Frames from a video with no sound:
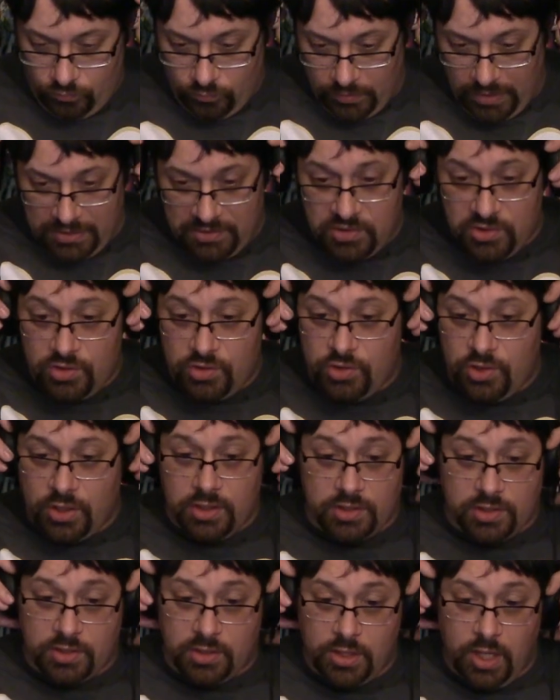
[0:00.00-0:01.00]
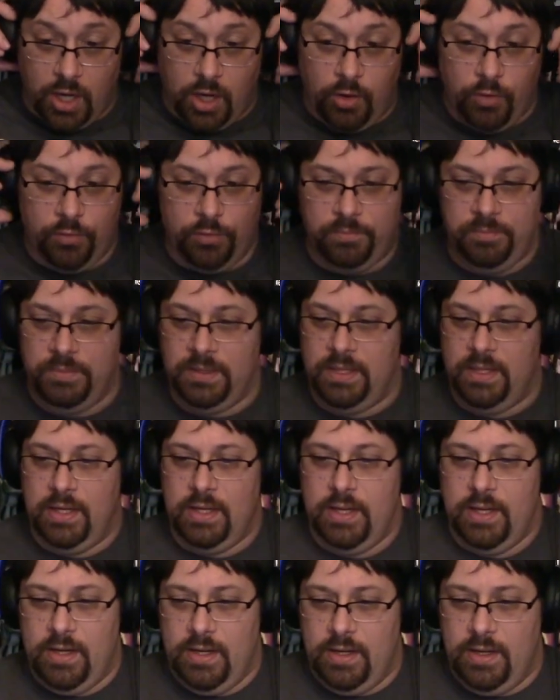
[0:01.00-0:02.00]
let's just go.
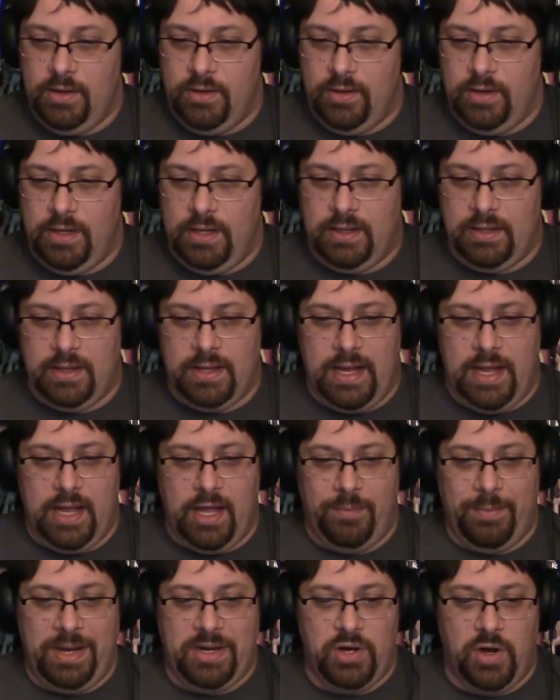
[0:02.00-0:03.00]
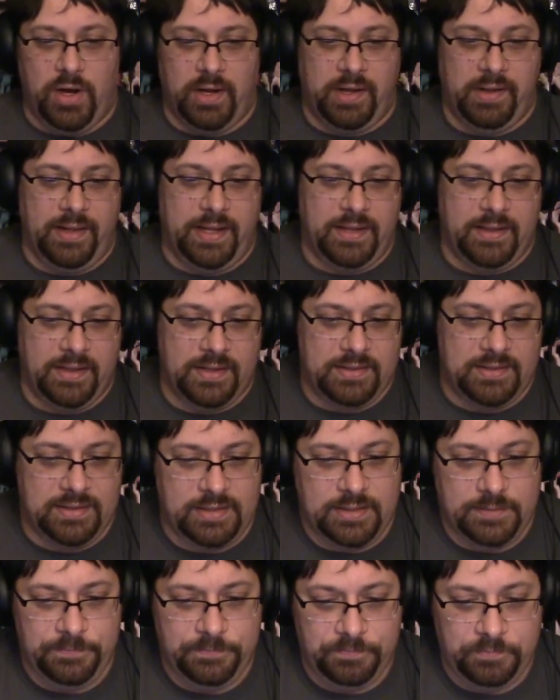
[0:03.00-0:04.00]
Uh, the hell am I talking like
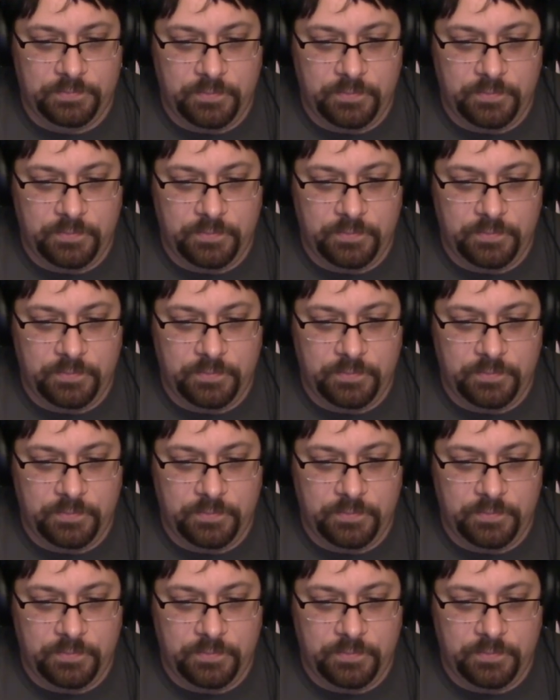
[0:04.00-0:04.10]
this?